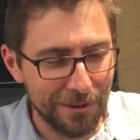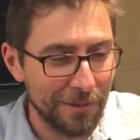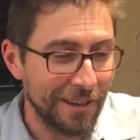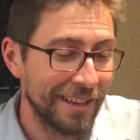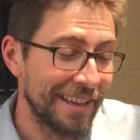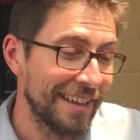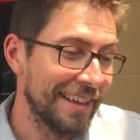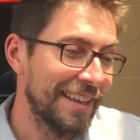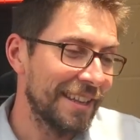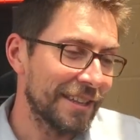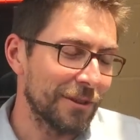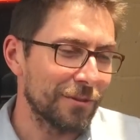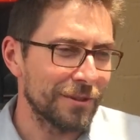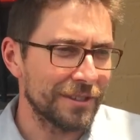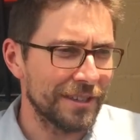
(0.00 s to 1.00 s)
But
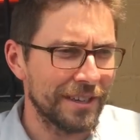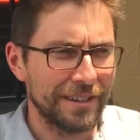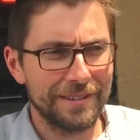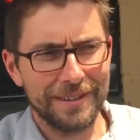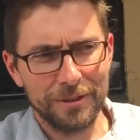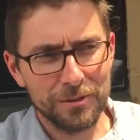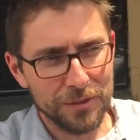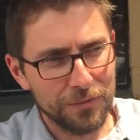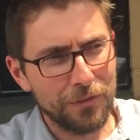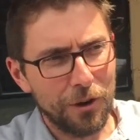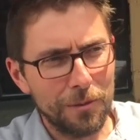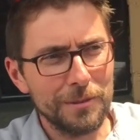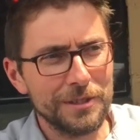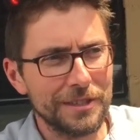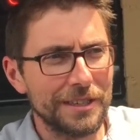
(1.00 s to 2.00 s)
there was a it was a
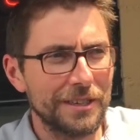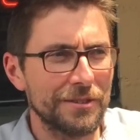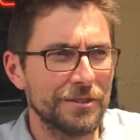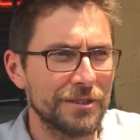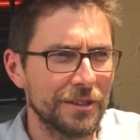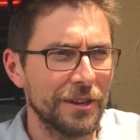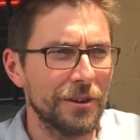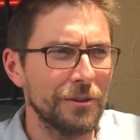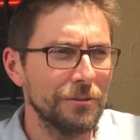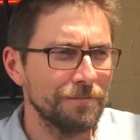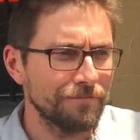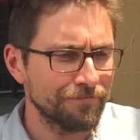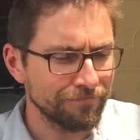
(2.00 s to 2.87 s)
pharmacy years ago